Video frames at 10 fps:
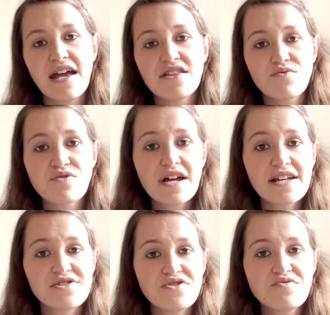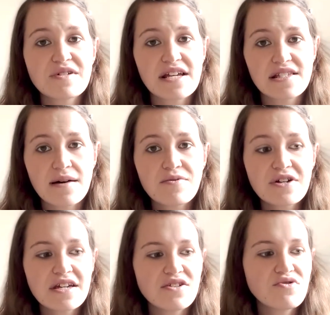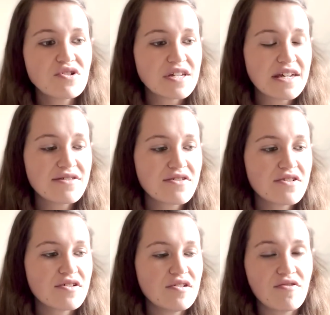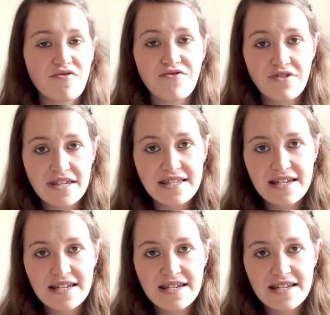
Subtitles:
And what I do when I double it, you could either freeze